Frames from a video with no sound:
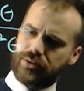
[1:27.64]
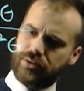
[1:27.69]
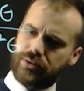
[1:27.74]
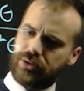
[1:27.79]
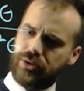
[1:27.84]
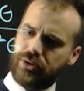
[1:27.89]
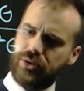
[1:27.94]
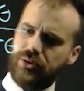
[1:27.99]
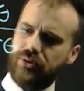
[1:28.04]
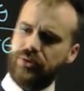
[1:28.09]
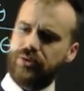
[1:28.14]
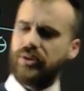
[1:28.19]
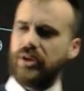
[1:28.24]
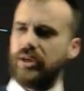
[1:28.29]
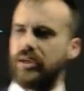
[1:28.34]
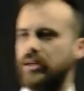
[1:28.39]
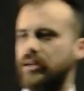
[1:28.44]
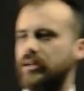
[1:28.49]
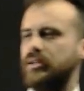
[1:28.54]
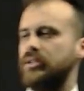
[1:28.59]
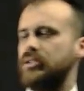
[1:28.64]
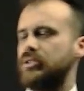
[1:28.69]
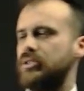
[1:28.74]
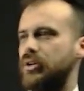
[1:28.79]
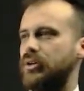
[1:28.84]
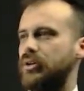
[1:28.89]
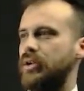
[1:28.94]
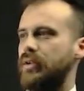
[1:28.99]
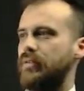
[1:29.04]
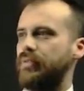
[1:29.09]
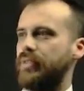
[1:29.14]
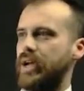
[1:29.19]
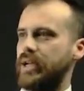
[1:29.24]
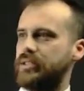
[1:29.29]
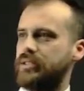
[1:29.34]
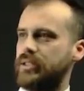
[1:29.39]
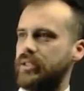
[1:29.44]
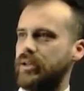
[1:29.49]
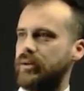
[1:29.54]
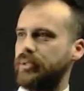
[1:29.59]
2 theta. So
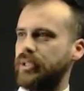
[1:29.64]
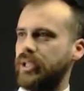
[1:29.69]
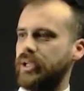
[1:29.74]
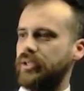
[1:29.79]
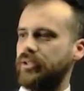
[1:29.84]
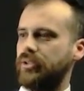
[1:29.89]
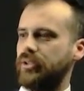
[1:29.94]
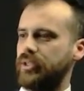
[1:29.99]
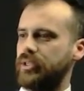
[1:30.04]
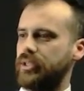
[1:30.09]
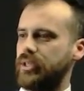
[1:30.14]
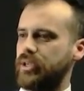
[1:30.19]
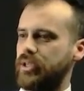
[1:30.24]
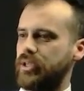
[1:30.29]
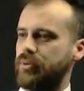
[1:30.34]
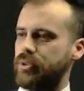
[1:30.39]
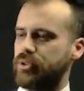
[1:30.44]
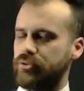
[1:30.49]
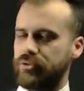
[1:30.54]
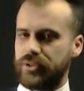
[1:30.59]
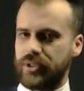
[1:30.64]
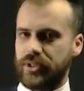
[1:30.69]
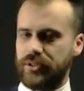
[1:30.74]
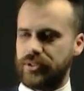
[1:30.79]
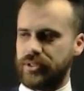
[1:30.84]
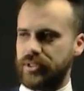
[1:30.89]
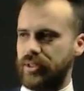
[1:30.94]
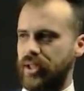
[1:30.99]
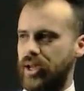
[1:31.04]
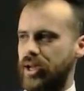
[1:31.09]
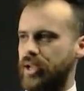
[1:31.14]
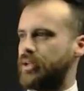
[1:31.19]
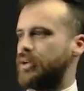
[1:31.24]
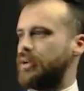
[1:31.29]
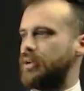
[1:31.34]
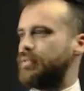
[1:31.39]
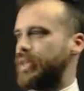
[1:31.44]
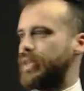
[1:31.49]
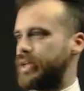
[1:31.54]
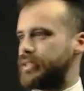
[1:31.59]
that's a double angle identity which results in that.
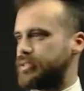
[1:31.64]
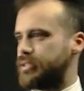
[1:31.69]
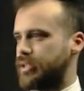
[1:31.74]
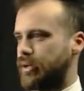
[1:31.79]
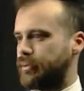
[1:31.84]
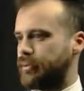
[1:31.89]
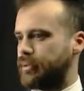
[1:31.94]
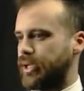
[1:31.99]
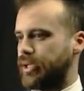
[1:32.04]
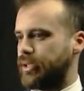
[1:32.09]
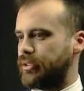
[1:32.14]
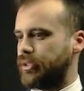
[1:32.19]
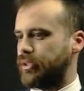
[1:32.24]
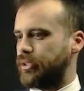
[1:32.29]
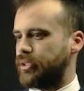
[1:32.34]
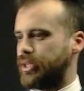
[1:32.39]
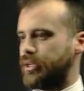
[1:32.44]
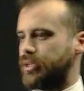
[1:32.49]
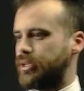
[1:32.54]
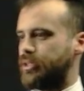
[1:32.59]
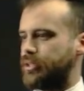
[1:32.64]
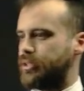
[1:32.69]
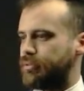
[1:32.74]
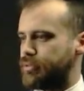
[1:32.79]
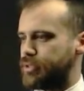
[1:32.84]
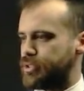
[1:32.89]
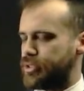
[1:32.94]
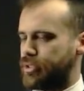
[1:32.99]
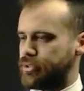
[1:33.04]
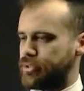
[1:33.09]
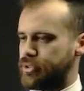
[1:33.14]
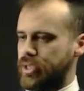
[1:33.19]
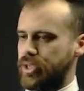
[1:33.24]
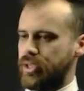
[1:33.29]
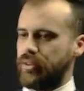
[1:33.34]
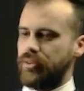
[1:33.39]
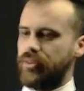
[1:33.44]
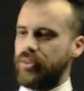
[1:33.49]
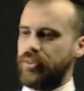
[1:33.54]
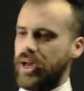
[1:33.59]
That's a double angle identity that results
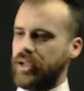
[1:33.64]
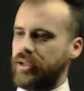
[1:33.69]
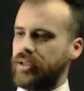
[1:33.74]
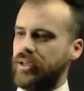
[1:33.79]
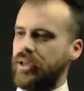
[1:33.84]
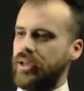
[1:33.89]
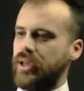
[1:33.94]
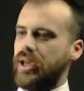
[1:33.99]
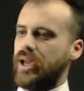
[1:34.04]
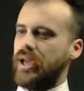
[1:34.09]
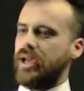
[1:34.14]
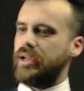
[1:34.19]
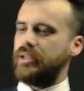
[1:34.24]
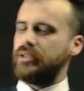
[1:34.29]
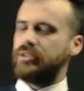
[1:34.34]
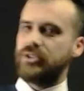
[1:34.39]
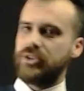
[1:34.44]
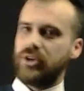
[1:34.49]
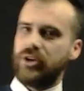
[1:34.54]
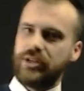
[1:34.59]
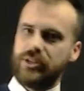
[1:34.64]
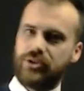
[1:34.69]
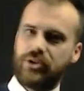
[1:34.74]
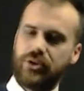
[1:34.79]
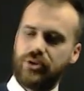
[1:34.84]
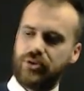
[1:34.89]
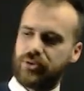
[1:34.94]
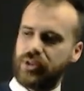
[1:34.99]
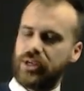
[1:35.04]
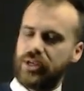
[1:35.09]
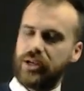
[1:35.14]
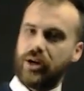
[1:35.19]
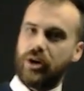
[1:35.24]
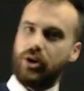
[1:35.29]
in that. And sine 2 theta